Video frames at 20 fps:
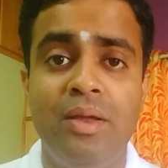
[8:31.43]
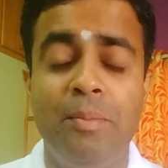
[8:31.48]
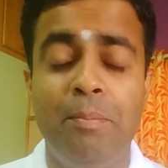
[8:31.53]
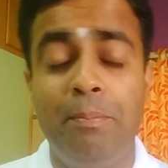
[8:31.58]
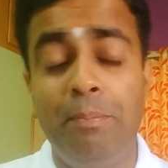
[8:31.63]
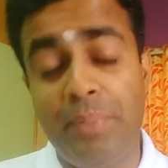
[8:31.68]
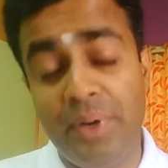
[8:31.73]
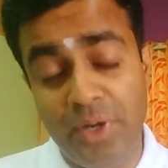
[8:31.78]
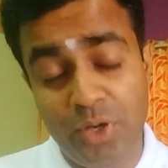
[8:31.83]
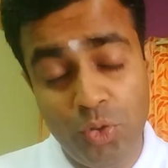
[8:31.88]

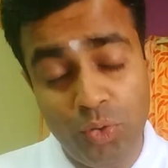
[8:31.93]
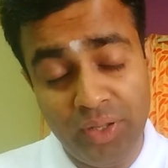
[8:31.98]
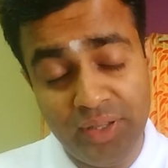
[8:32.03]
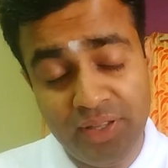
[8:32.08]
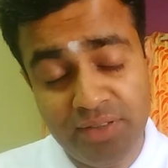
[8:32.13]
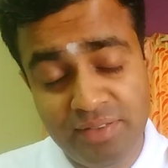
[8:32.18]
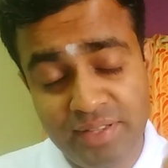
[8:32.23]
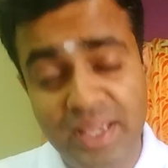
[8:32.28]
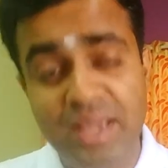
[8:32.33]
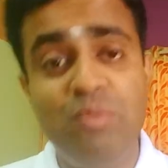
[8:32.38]
But during
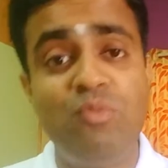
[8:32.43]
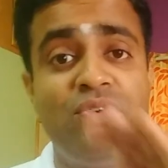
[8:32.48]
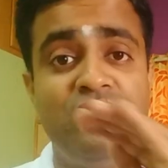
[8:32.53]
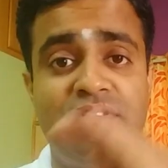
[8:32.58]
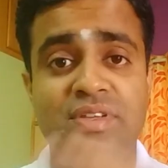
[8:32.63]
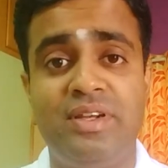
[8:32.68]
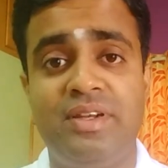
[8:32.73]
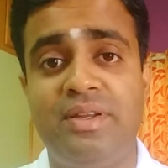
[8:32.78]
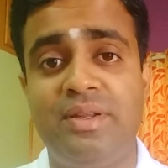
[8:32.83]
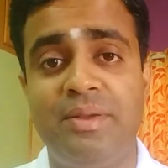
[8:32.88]
the same
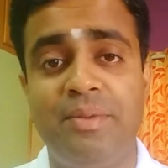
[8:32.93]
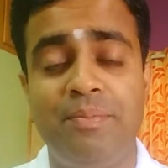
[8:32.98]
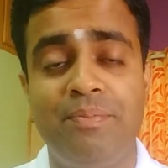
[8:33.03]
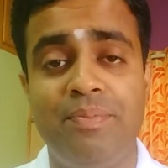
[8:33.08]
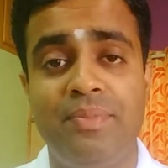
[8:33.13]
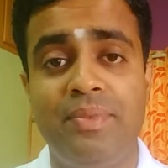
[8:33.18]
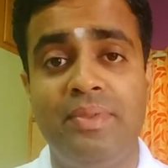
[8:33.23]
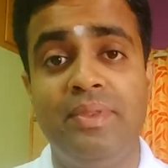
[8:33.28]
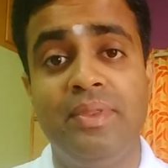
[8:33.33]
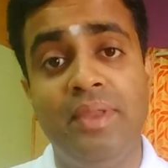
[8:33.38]
visit,
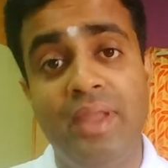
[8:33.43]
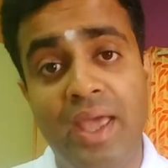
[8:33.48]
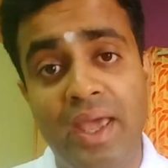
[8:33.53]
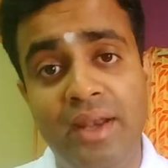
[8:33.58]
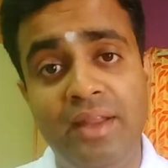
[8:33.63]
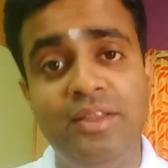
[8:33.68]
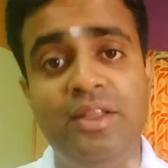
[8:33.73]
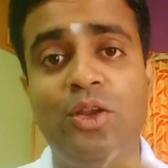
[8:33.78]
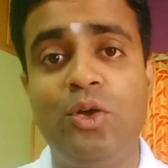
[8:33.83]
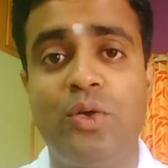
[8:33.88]

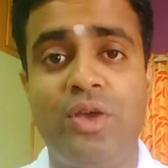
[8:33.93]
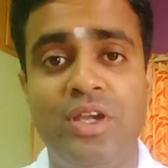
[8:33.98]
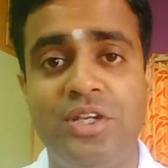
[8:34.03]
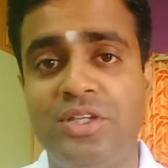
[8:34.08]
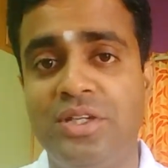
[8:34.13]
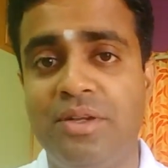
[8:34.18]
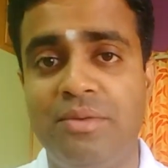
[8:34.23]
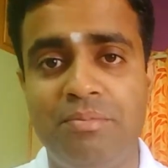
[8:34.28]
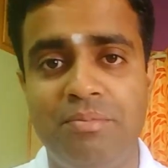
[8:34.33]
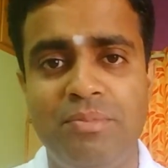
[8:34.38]
another
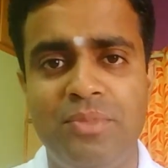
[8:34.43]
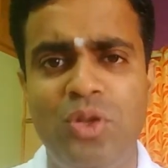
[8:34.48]
occasion.